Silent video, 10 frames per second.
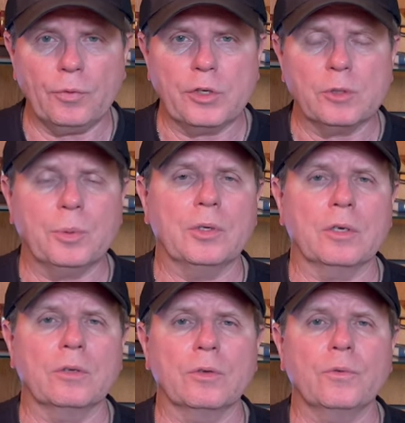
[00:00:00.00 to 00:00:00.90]
these
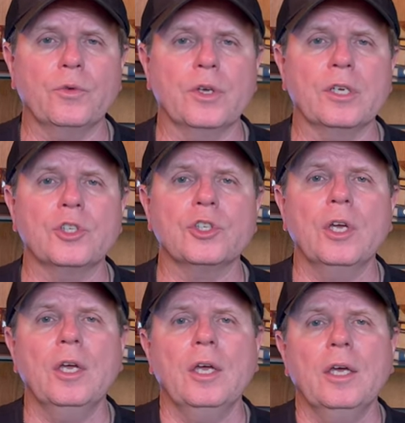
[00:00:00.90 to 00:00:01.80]
particular fish
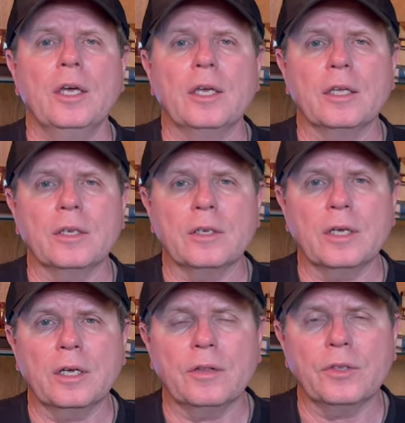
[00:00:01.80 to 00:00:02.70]
in
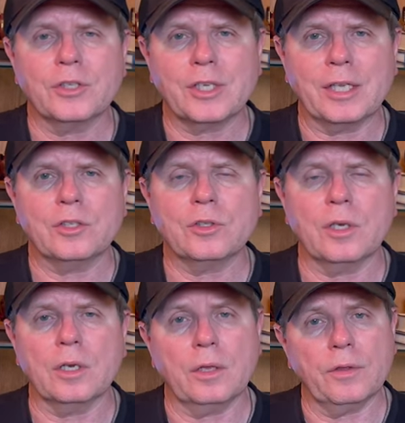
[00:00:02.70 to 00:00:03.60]
the sense
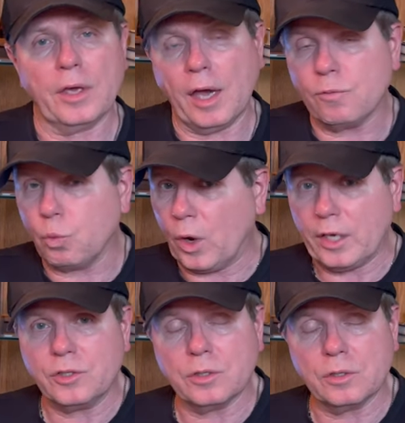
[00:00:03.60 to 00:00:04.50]
that they have
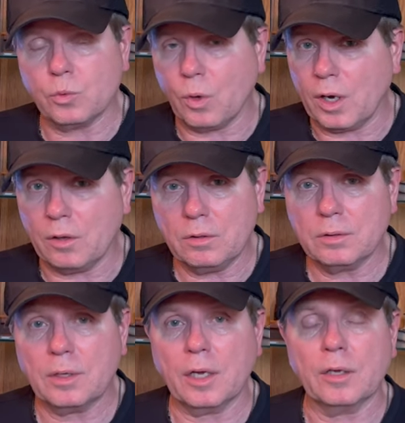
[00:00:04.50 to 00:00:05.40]
waste as well.
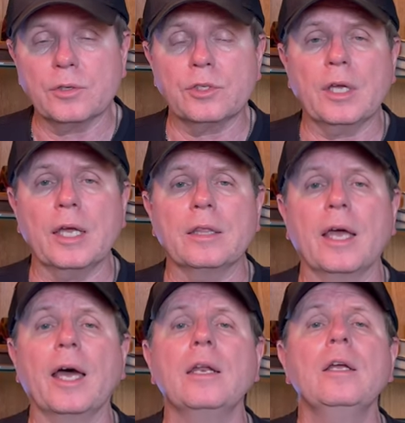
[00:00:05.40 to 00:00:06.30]
I understand
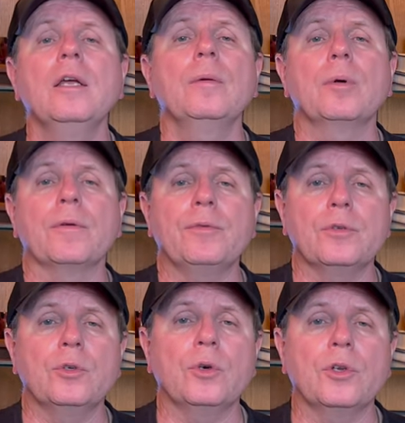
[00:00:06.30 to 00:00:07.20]
that. But if you're
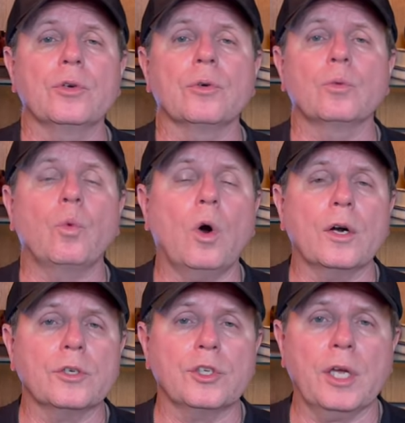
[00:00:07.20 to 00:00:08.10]
doing your
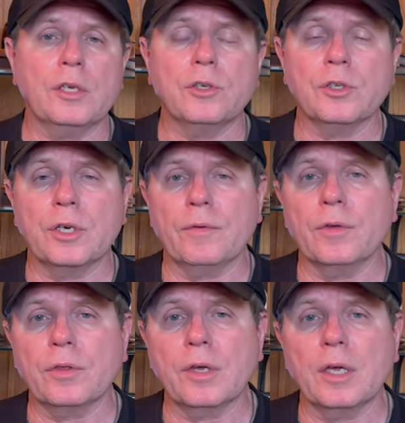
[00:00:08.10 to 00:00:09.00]
water changes and
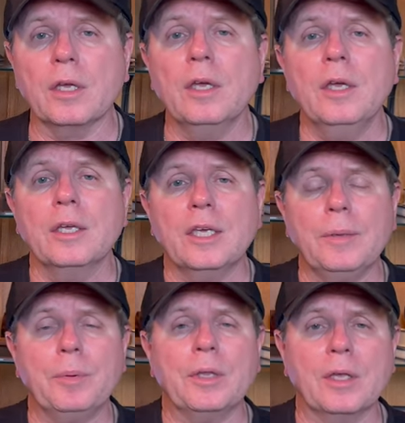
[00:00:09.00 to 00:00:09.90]
everything,
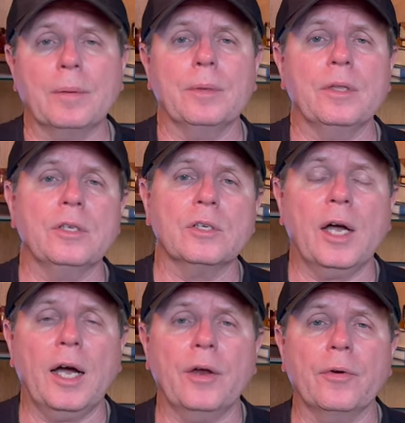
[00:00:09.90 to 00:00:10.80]
keeping them in these
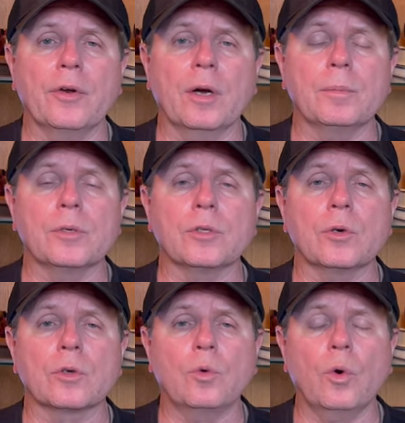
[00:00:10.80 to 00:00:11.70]
higher numbers
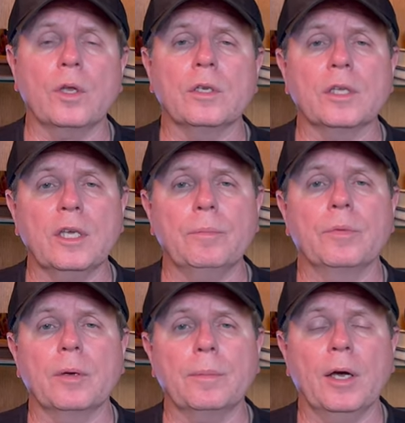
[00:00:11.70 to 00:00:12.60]
are going to keep
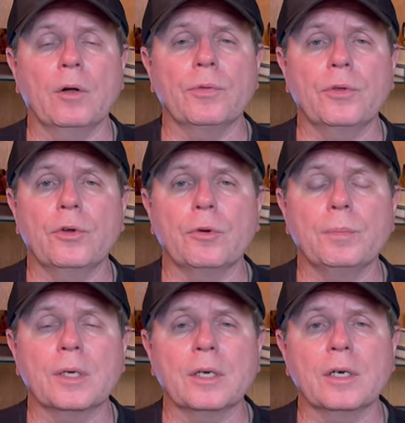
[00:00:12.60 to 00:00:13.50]
them healthier
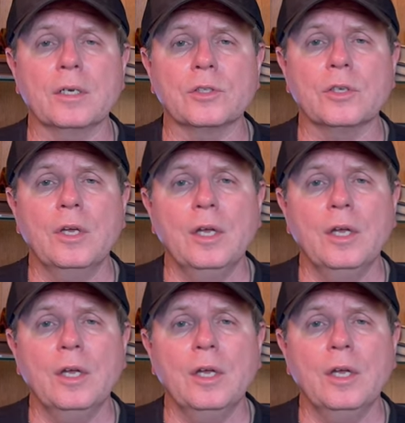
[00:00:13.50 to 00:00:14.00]
because